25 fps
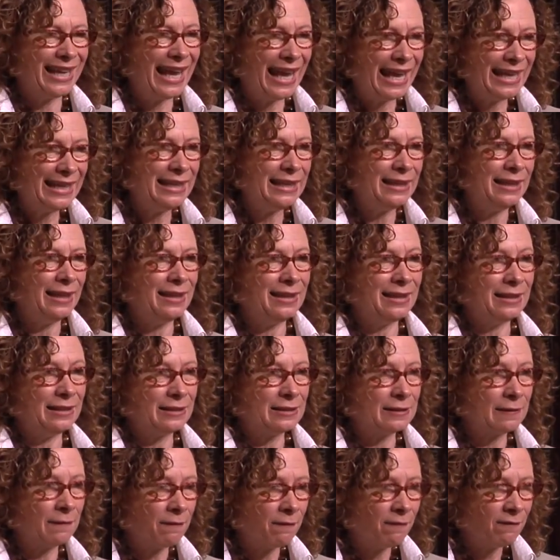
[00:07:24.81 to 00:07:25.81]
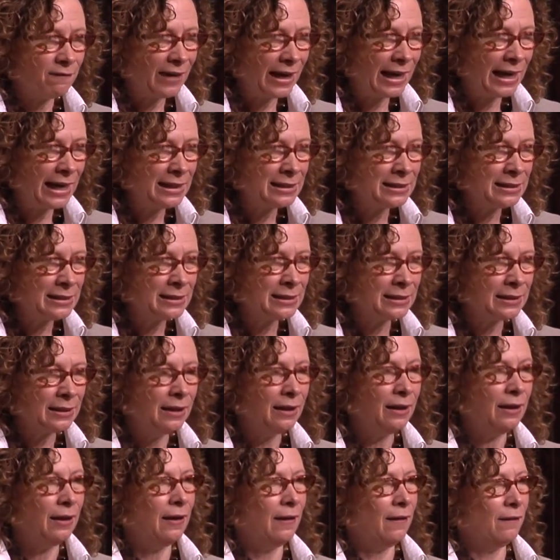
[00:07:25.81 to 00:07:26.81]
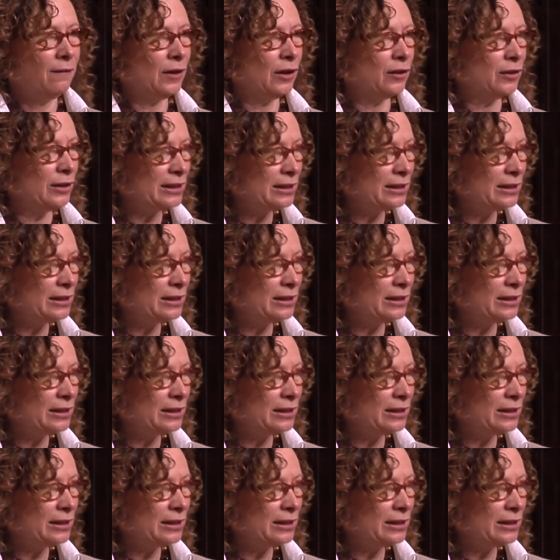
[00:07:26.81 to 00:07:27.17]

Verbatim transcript: anything that is fast, very